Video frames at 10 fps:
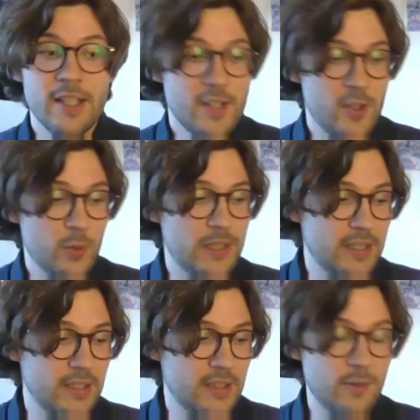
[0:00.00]
So
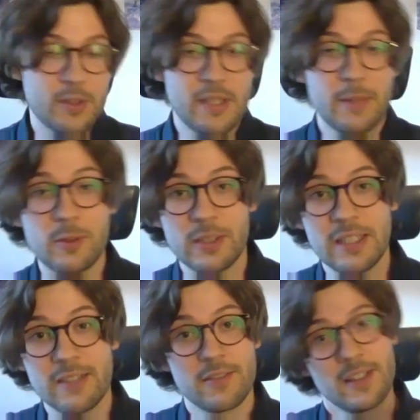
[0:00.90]
he was able to
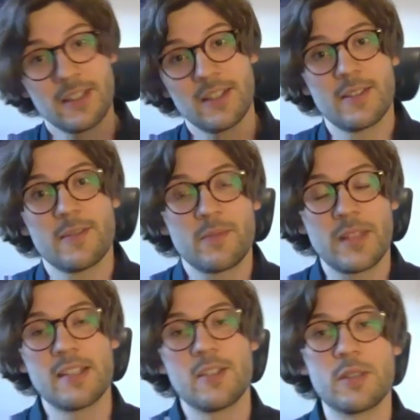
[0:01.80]
give
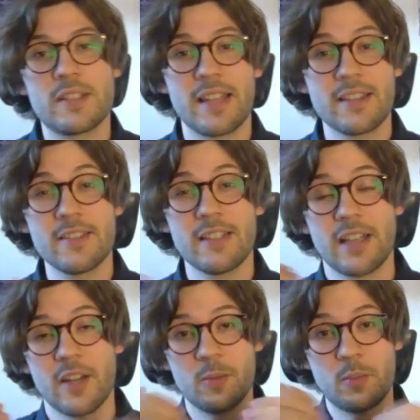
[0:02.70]
his unit Sentinel and
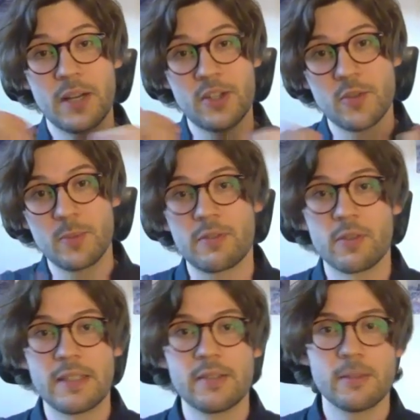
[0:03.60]
kind of pressure me for
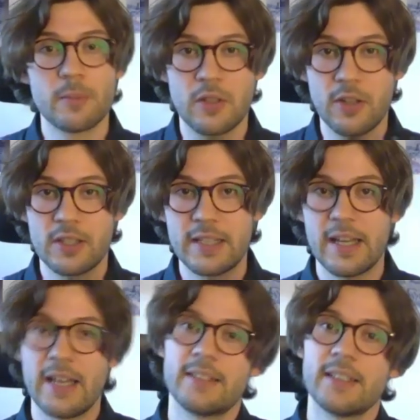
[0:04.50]
lethal, but luckily I
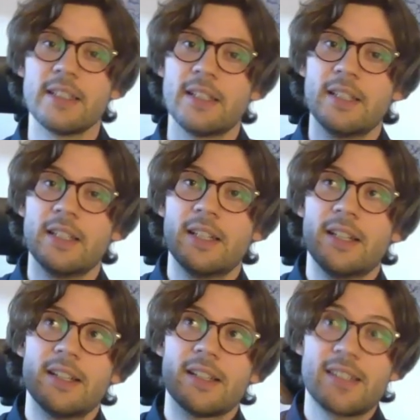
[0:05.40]
had a
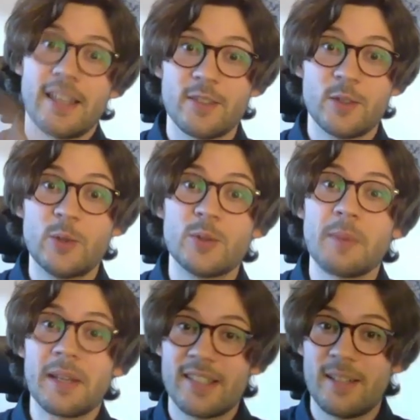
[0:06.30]
Sentinel unit
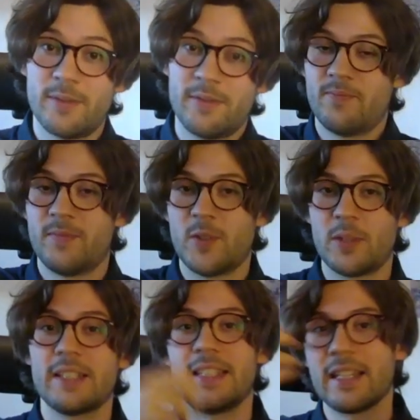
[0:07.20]
myself. So
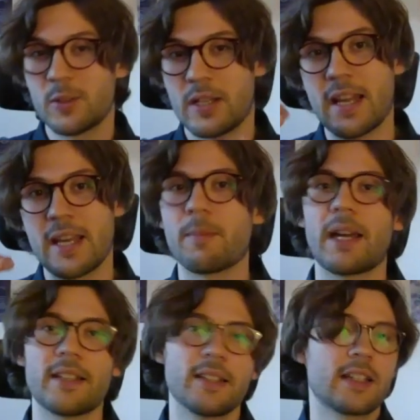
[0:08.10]
then he had to claim,
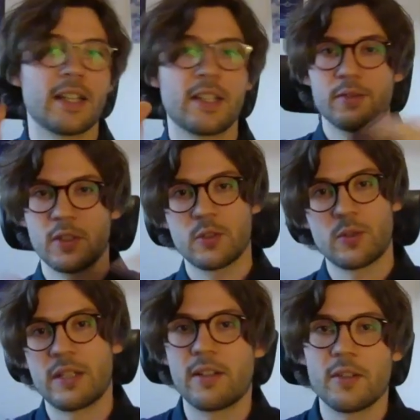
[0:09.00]
and I kind got to
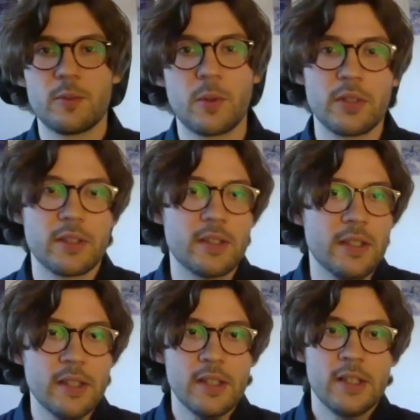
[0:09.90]
clear out the board and
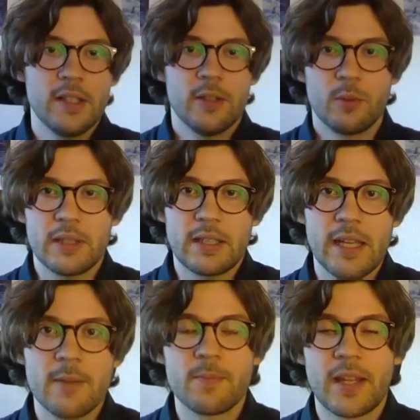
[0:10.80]
win that
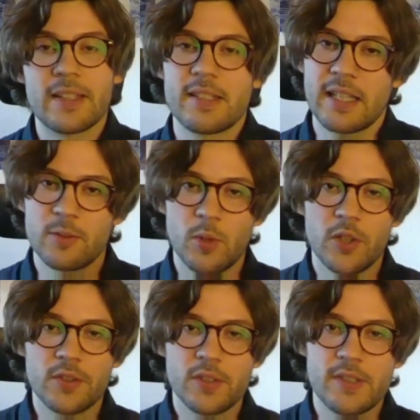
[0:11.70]
game. And the second
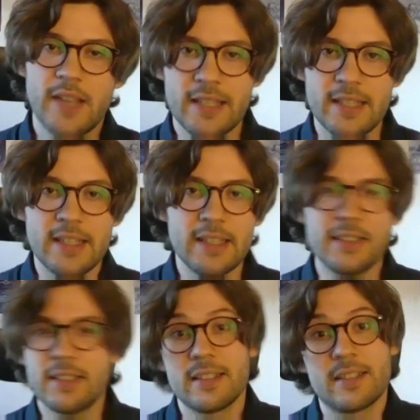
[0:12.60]
one, sadly, he
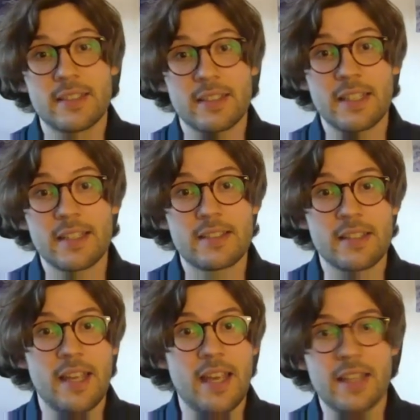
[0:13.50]
didn't get
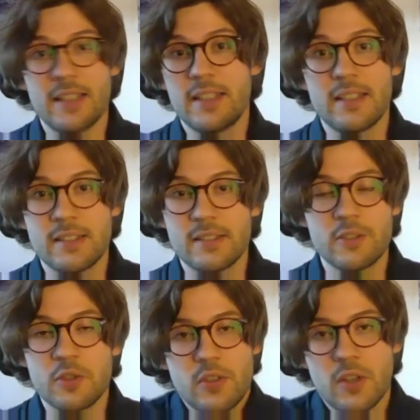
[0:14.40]
any
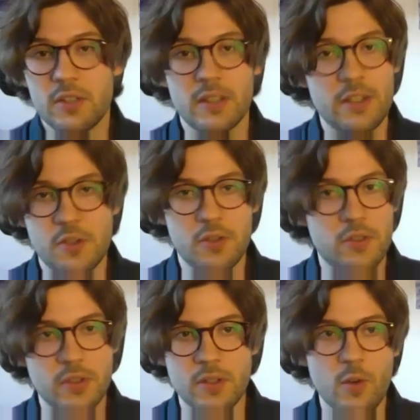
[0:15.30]
good start, and I just
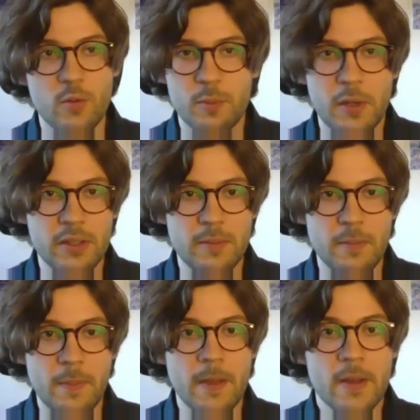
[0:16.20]
overpowered him.
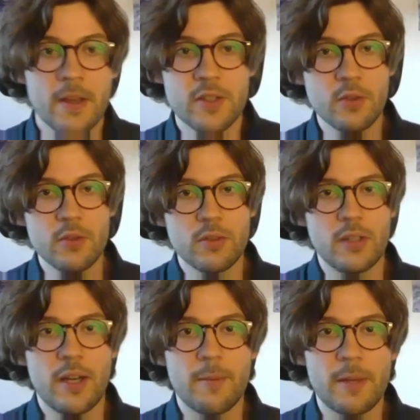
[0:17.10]
So
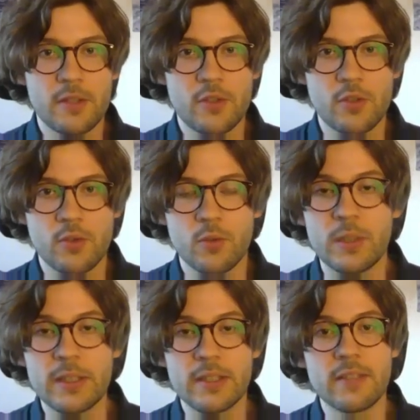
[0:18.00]
I managed to
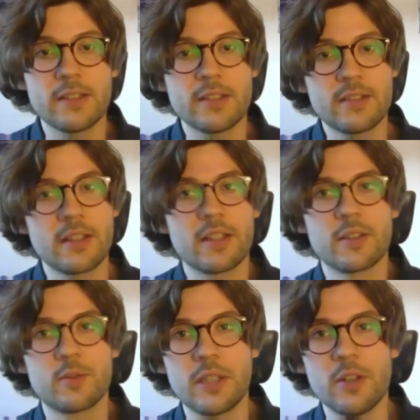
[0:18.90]
win the event
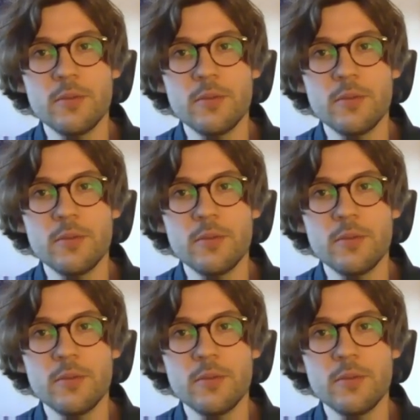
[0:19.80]
3-0.